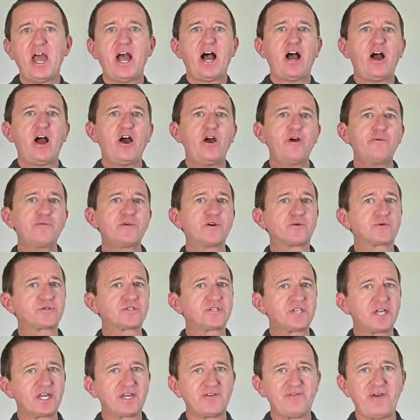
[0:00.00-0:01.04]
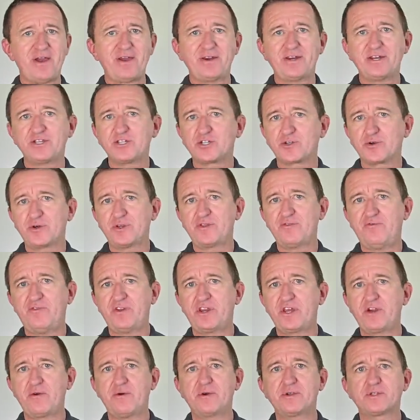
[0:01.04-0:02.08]
I hope you'll stick around and enjoy the
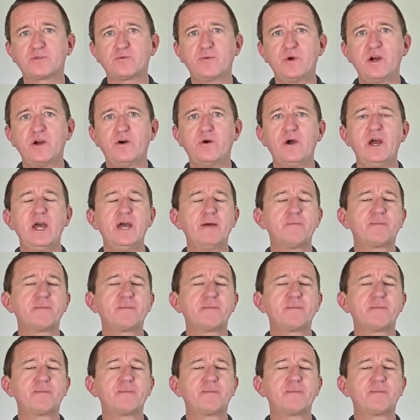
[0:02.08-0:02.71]
video as well,